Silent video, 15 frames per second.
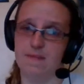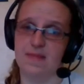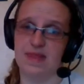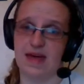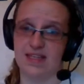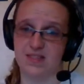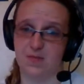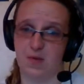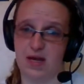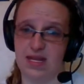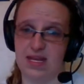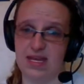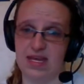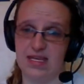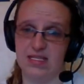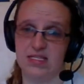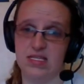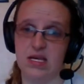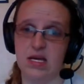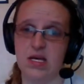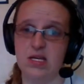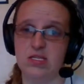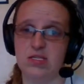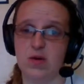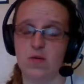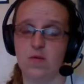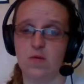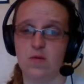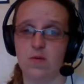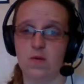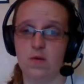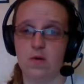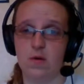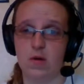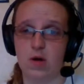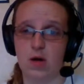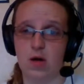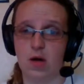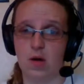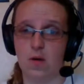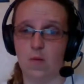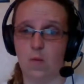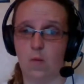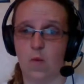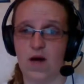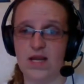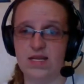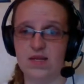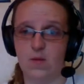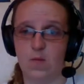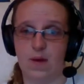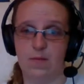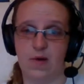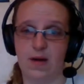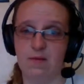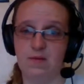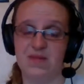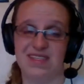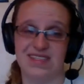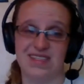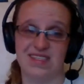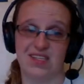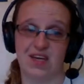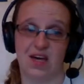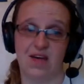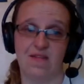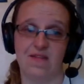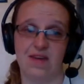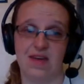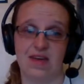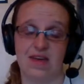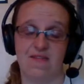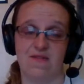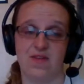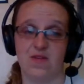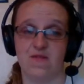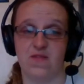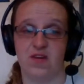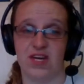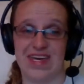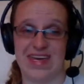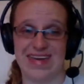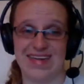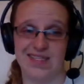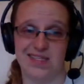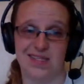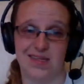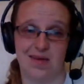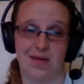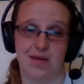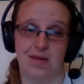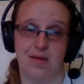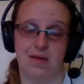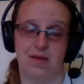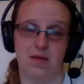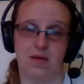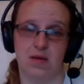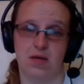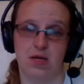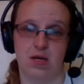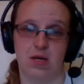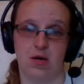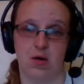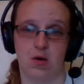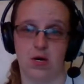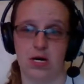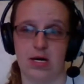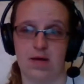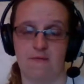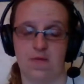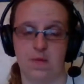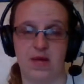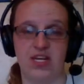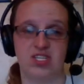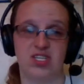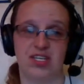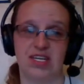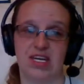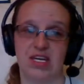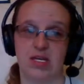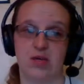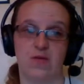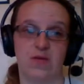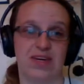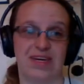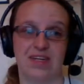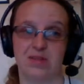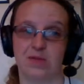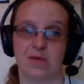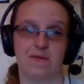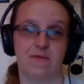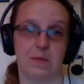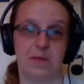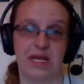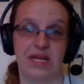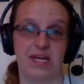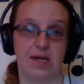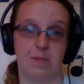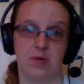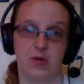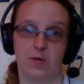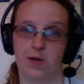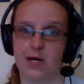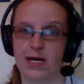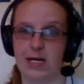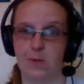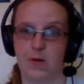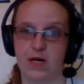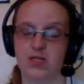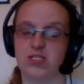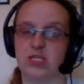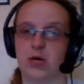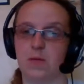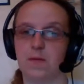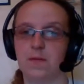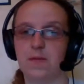That's what it is. So what problem does it solve? If you forget your information, you can get to it from any computer, anywhere. So